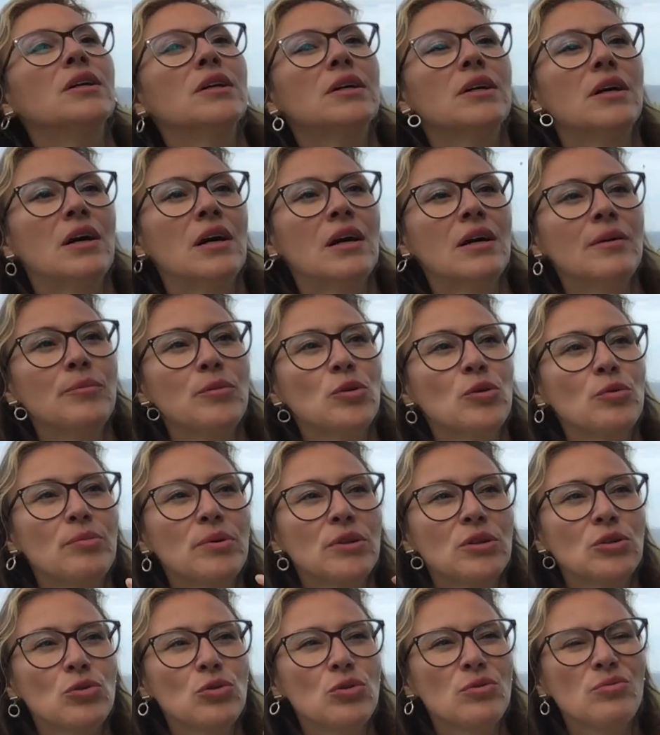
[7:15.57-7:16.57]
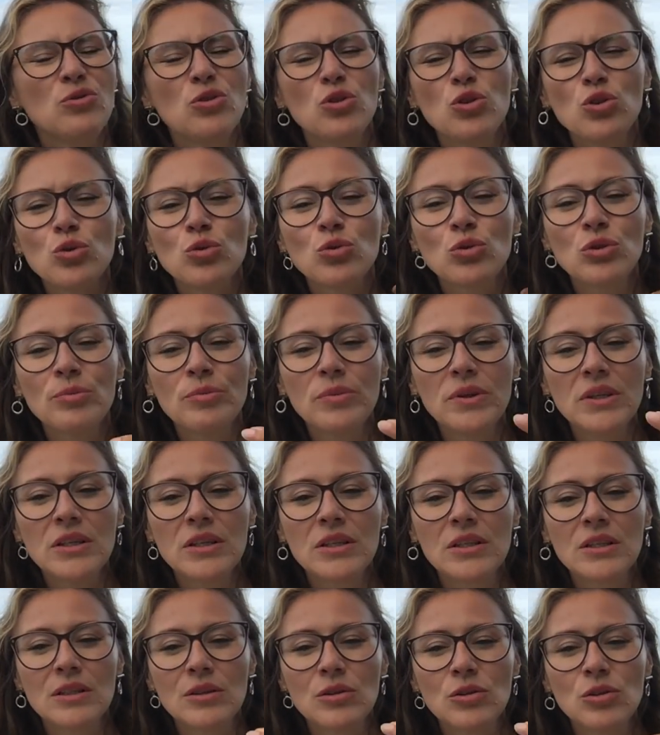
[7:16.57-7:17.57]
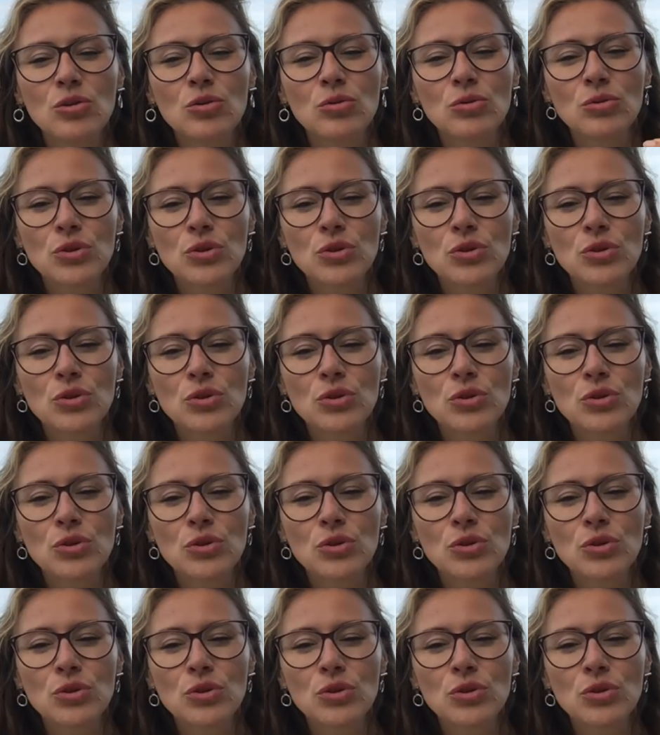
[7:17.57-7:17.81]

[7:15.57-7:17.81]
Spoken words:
harm you, but you